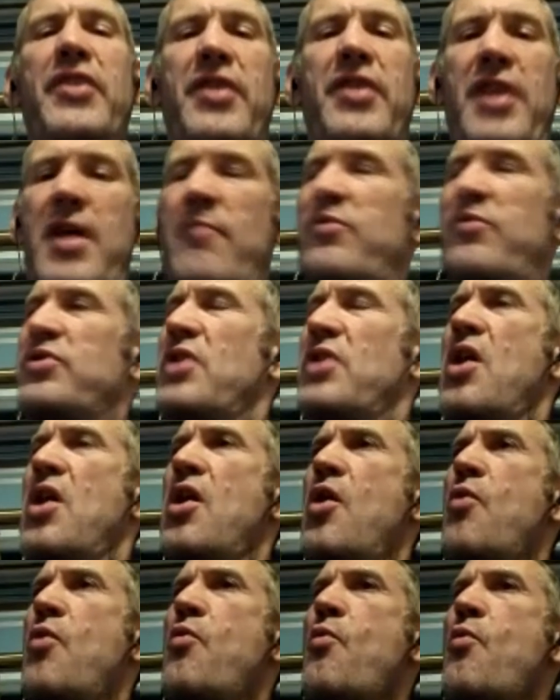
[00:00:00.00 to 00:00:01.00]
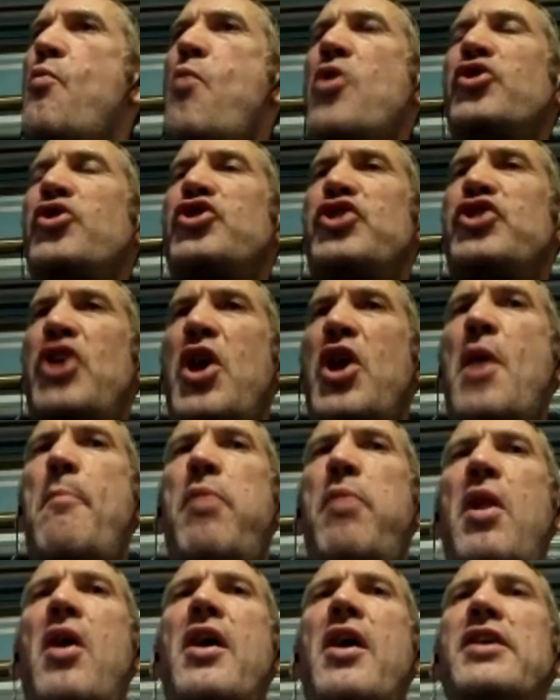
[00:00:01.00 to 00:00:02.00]
It was one sheet of
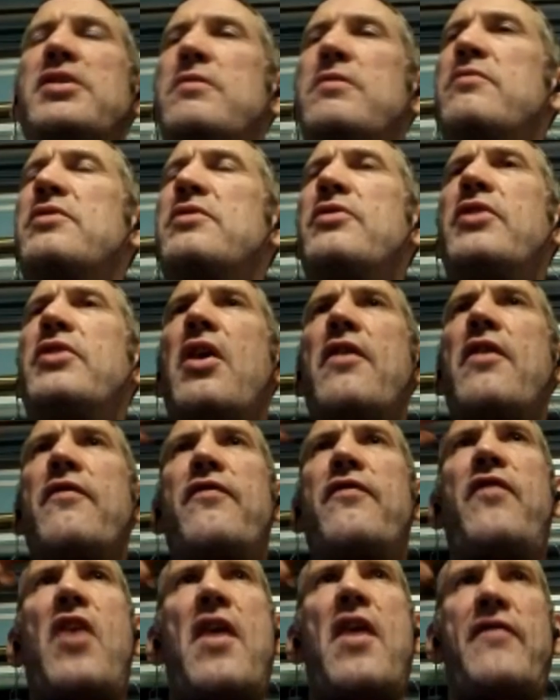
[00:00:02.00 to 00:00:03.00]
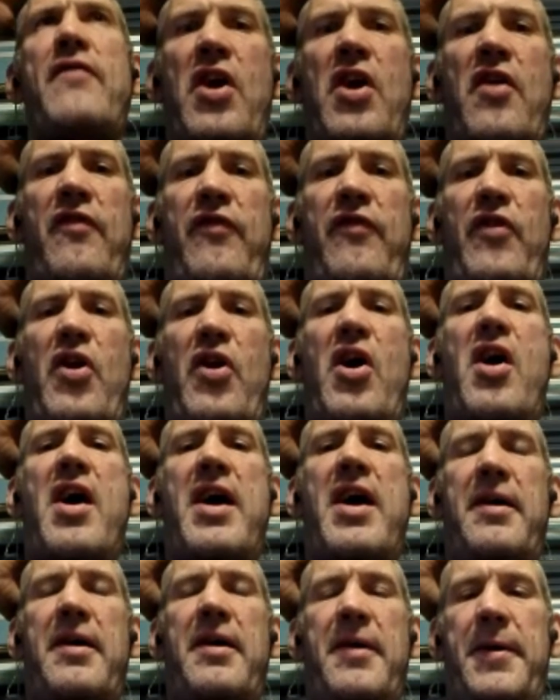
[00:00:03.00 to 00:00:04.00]
pliers. It was only like 5.5 foot high,
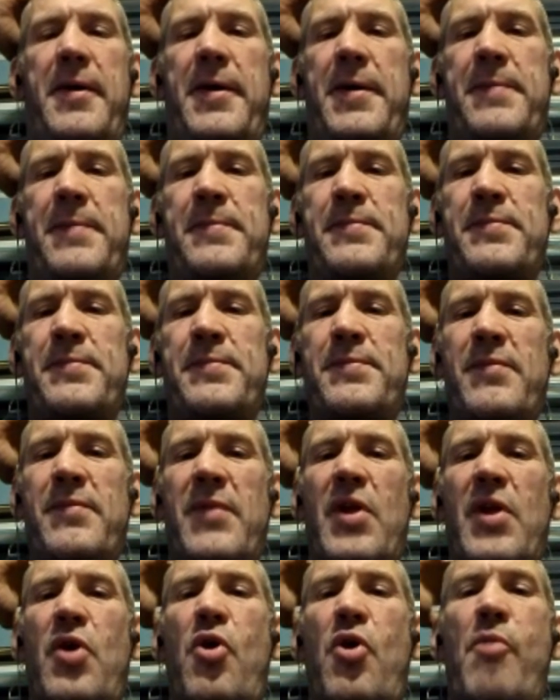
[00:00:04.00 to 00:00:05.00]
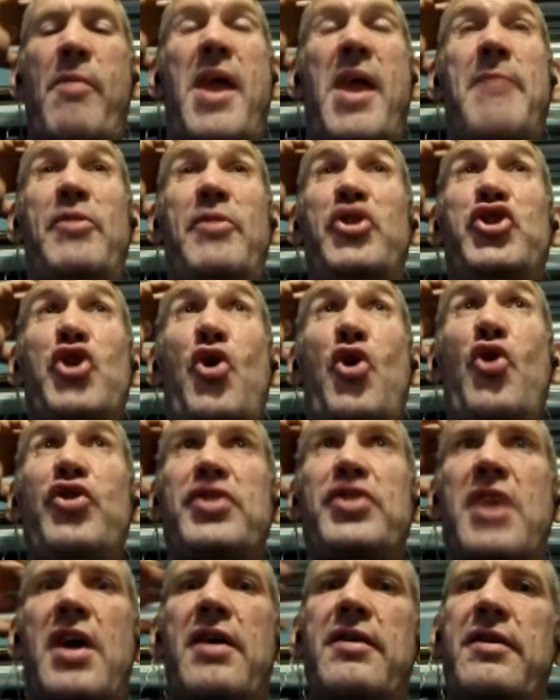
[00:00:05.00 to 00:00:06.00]
or maybe
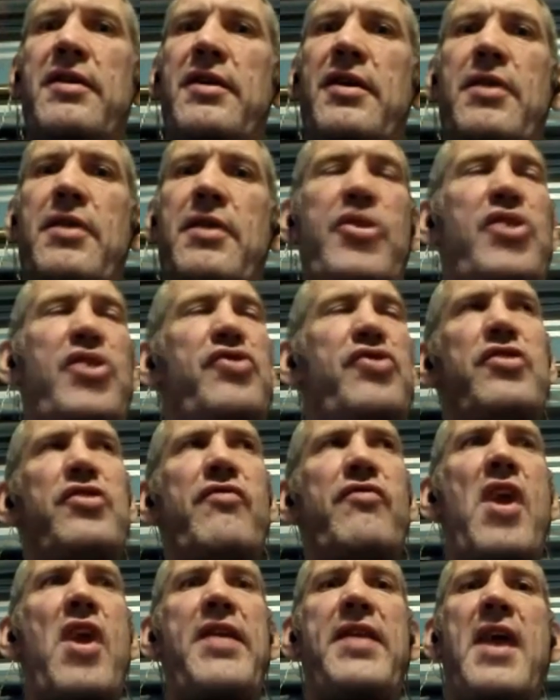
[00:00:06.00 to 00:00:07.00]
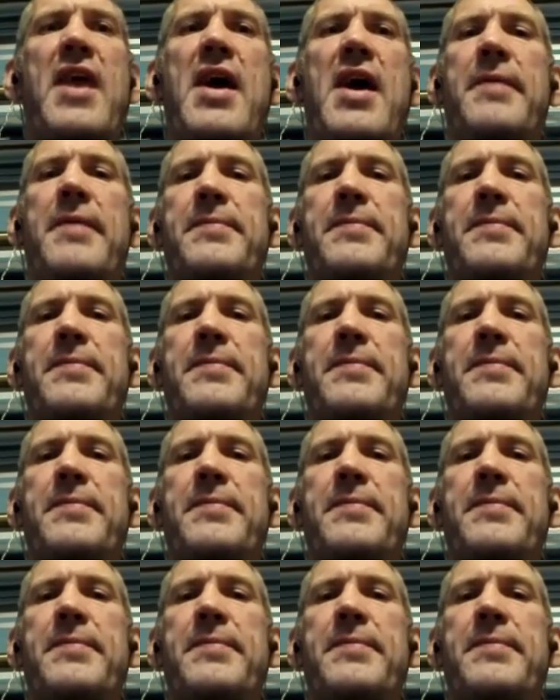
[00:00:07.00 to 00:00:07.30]
shorter, and we used to ride that.